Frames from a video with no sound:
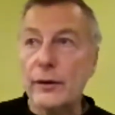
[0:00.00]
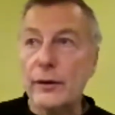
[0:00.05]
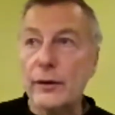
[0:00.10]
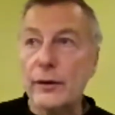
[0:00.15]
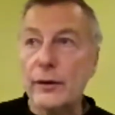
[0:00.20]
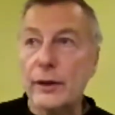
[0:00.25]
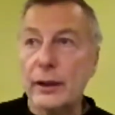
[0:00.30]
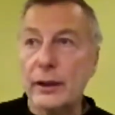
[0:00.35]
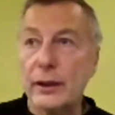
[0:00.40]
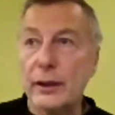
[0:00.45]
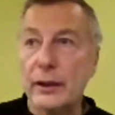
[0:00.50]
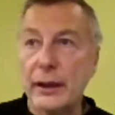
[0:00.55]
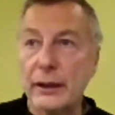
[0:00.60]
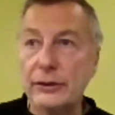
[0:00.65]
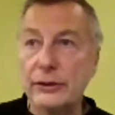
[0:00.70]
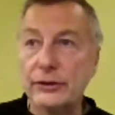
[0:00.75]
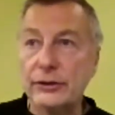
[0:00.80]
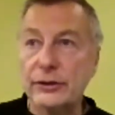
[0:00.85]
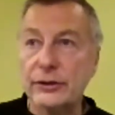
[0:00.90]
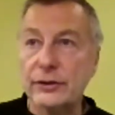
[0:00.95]
the
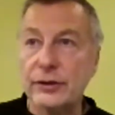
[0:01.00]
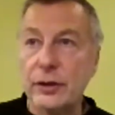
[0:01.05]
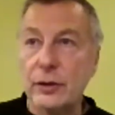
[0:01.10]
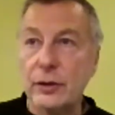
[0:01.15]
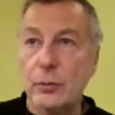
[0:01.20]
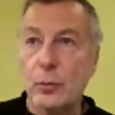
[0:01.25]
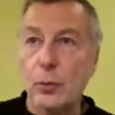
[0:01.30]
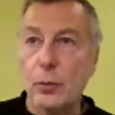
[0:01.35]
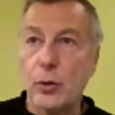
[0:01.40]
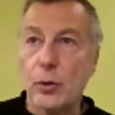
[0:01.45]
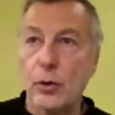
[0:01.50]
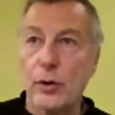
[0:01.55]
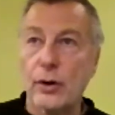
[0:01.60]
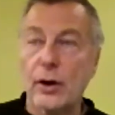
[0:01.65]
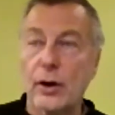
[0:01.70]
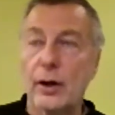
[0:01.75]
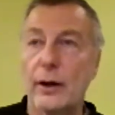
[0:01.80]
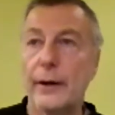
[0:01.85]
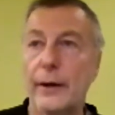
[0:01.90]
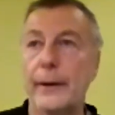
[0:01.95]
connections are more
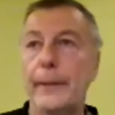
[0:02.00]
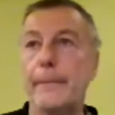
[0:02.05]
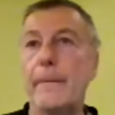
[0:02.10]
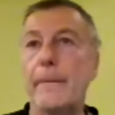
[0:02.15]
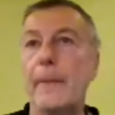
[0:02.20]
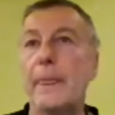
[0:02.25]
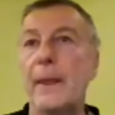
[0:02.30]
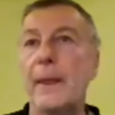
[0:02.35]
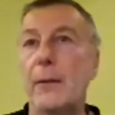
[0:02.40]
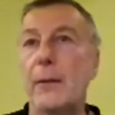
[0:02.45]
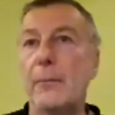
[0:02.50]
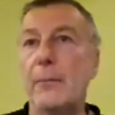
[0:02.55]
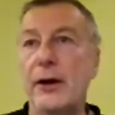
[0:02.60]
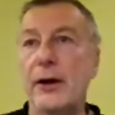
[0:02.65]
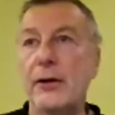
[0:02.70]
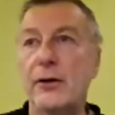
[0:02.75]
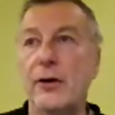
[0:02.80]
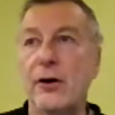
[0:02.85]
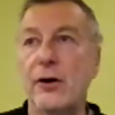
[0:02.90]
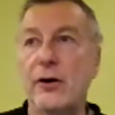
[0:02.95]
a
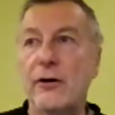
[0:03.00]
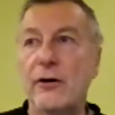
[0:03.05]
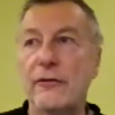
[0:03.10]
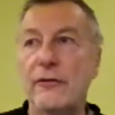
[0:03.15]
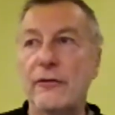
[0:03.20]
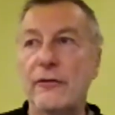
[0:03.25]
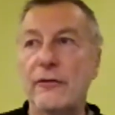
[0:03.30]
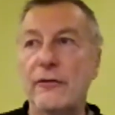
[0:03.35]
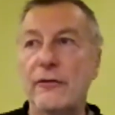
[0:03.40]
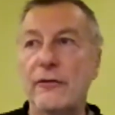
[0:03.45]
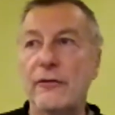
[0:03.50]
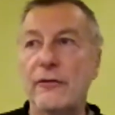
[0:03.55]
matter of